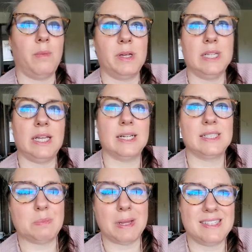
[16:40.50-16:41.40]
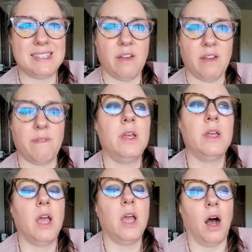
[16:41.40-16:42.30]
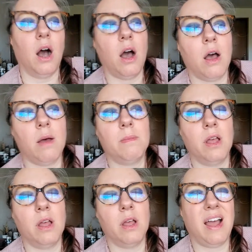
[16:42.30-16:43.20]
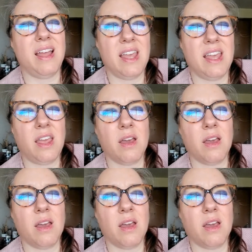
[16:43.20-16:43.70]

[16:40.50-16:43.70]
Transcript: expensive. I think,